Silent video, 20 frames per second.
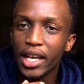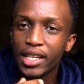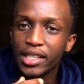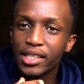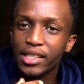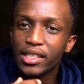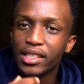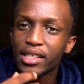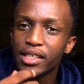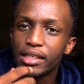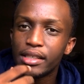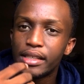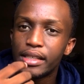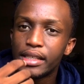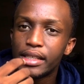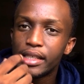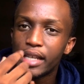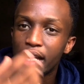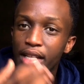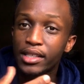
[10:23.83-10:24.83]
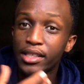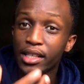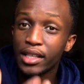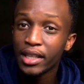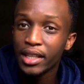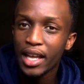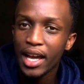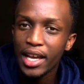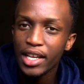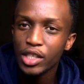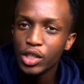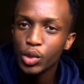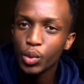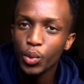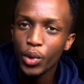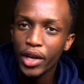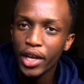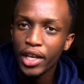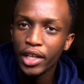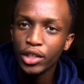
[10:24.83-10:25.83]
as a nice
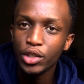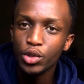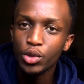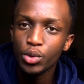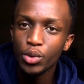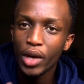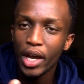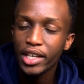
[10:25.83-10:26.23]
way to